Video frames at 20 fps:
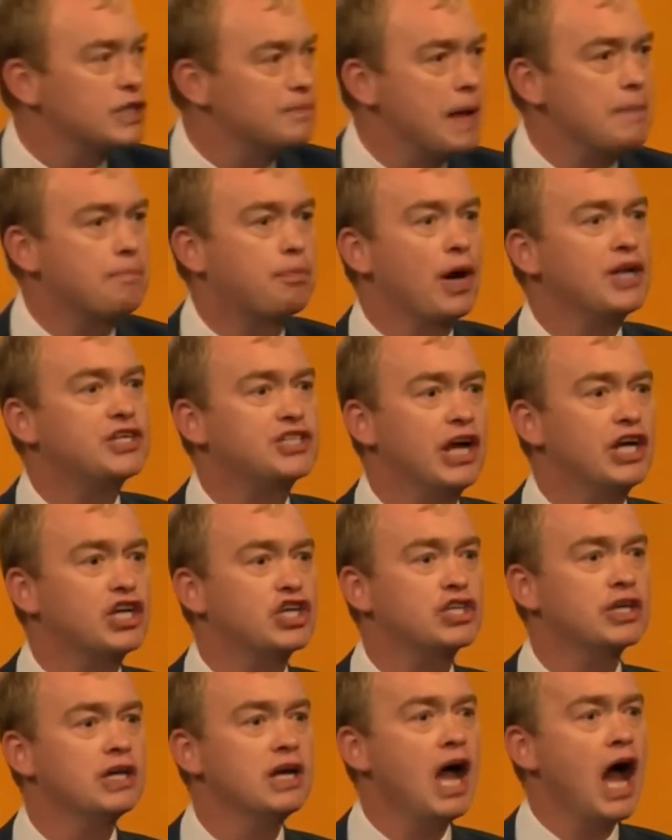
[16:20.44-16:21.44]
to be British,
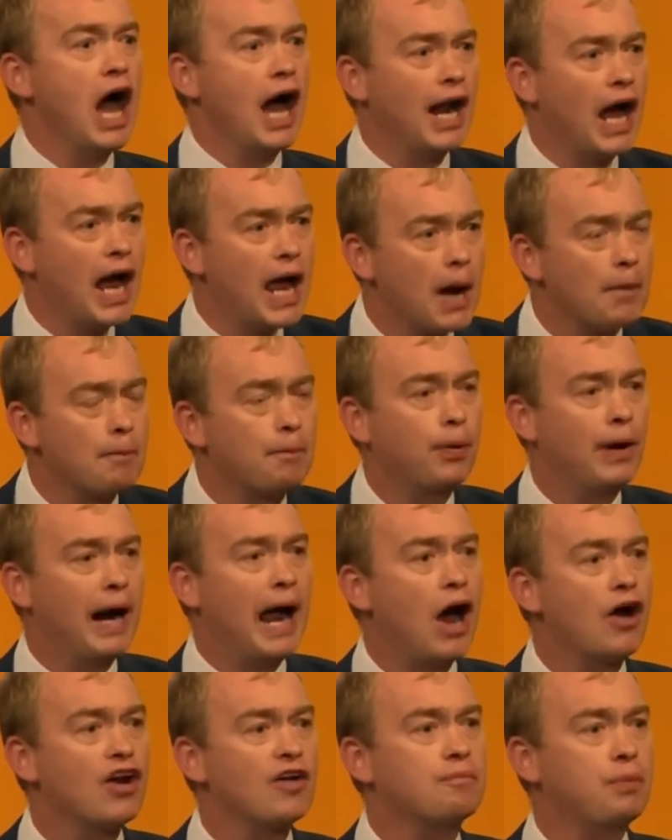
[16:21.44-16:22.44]
and I am
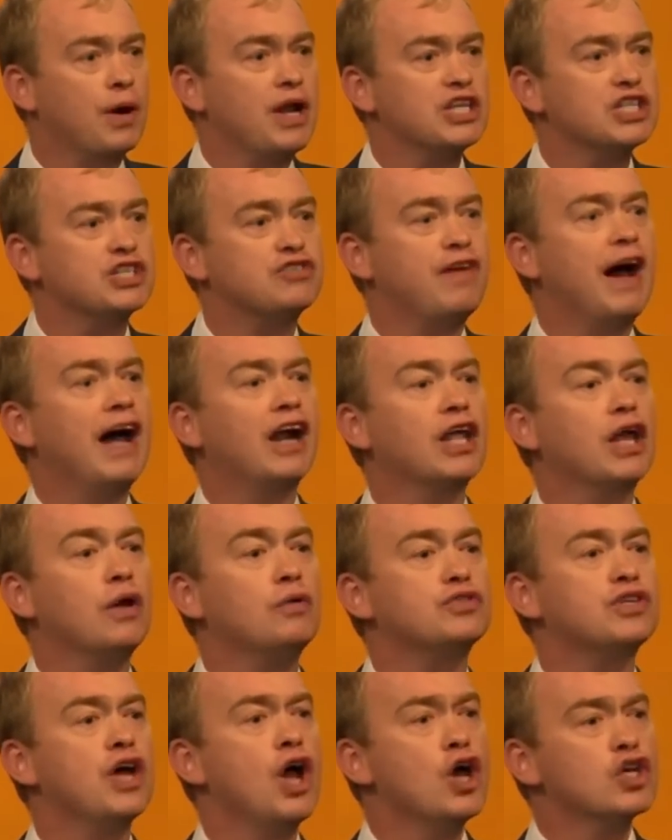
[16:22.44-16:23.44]
proud of Britain's
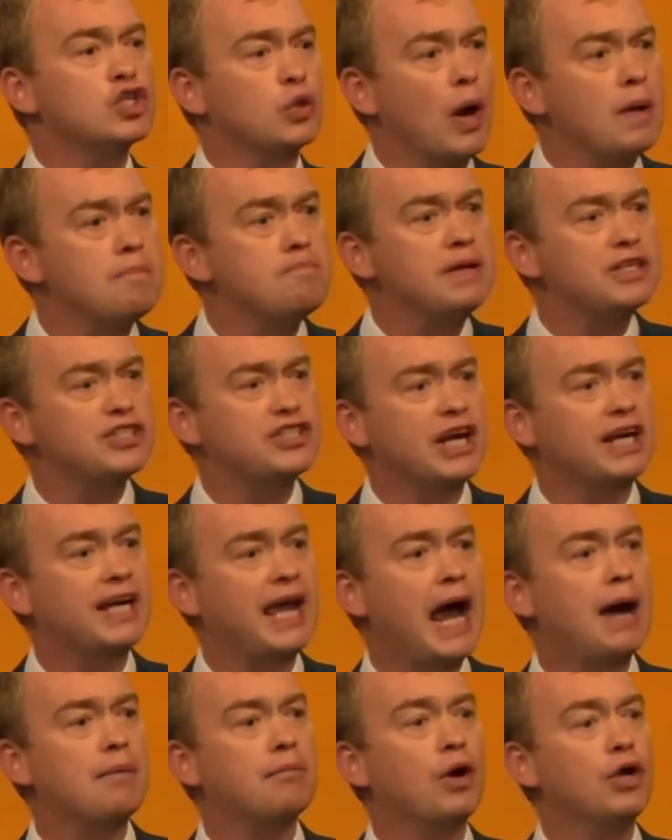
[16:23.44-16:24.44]
values. So when Mr
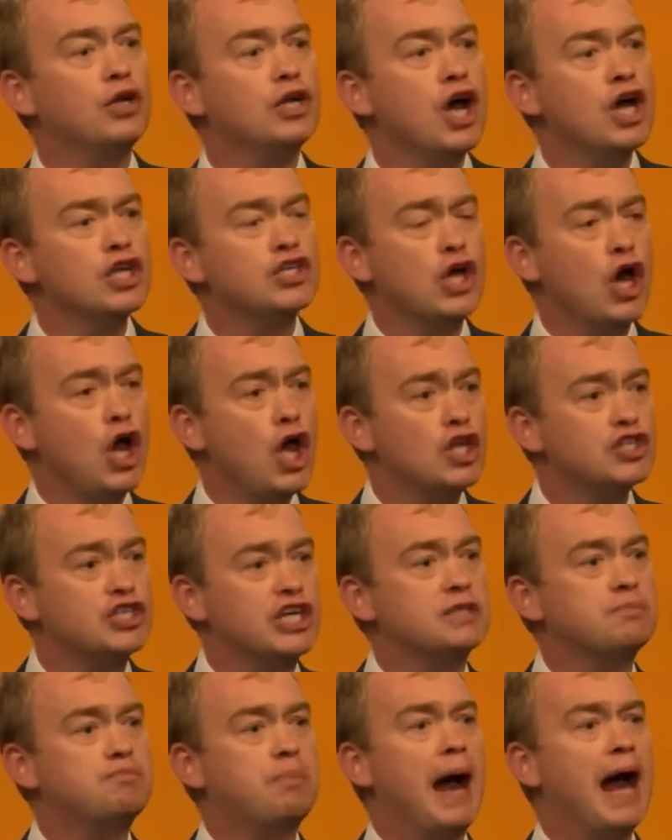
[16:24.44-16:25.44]
Cameron turns
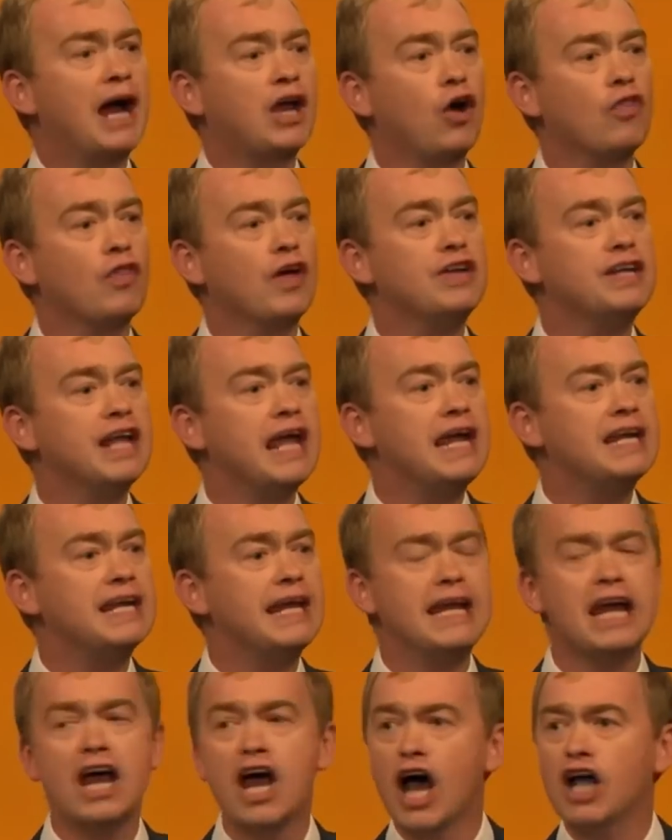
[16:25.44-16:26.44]
his back on the
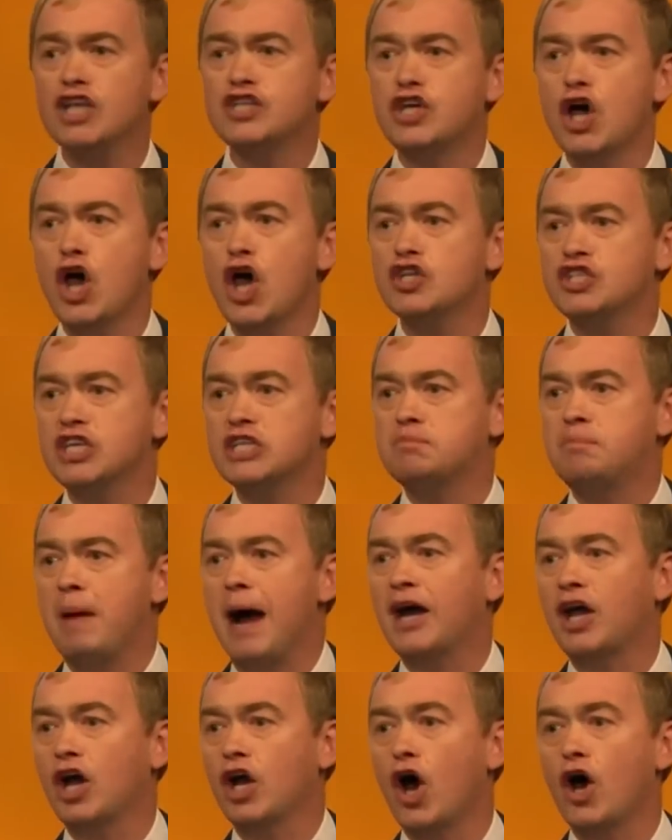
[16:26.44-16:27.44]
needy and turns his
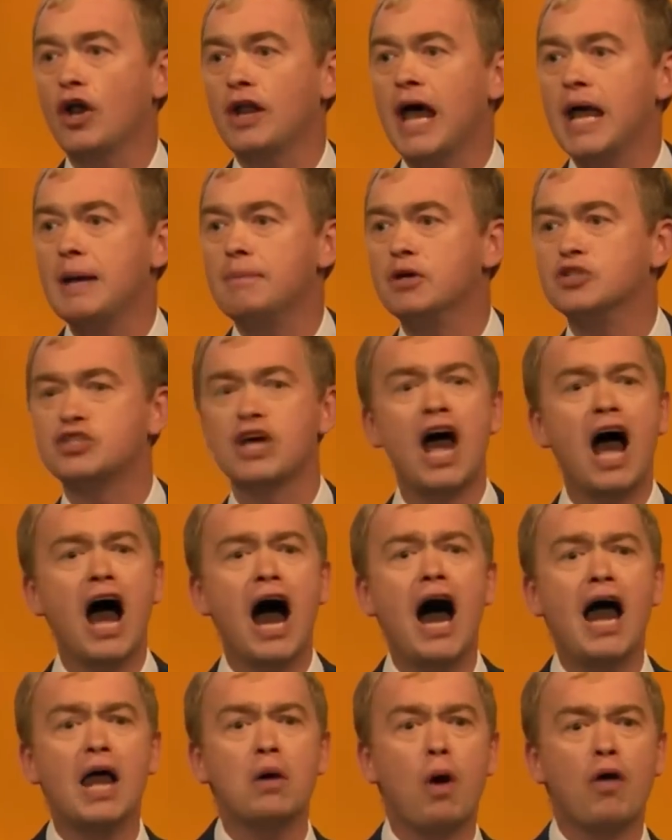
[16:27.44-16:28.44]
back on our neighbours,
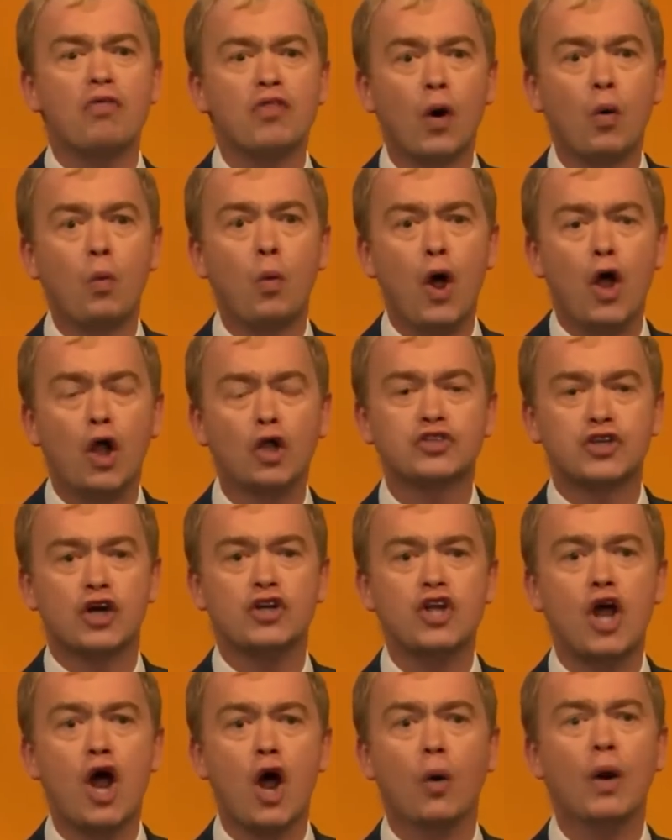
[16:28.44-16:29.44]
I want the world
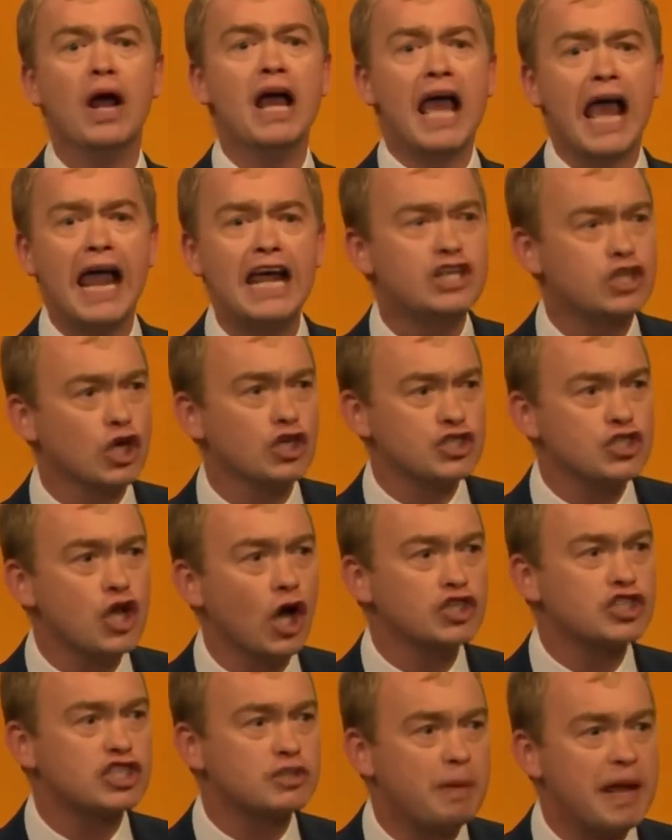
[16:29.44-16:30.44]
to know he does
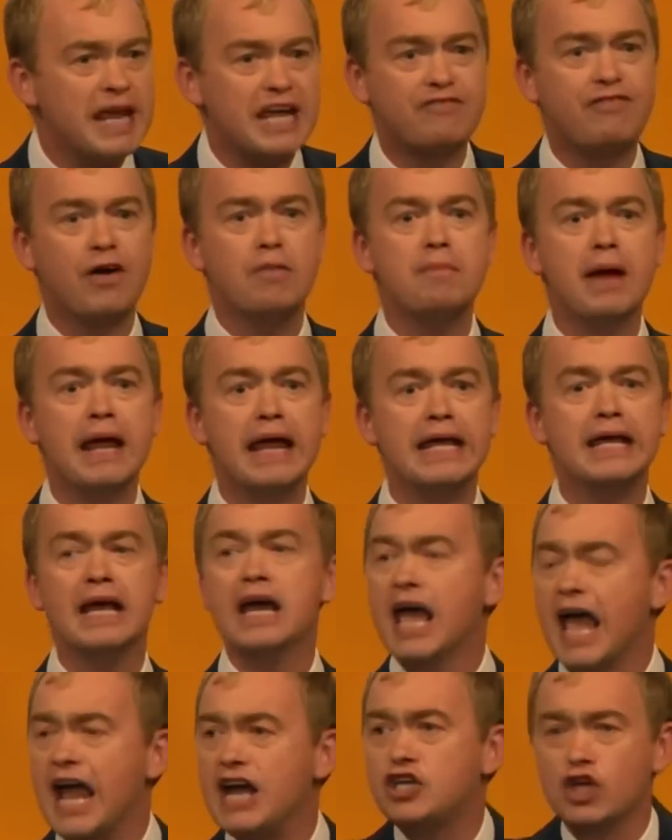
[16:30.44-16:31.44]
not speak for me,
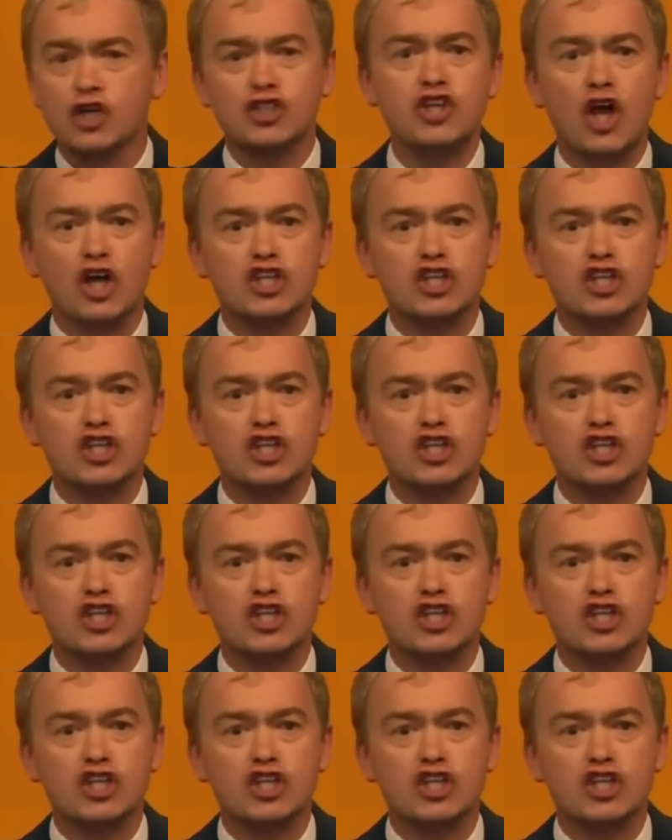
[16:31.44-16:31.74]
he does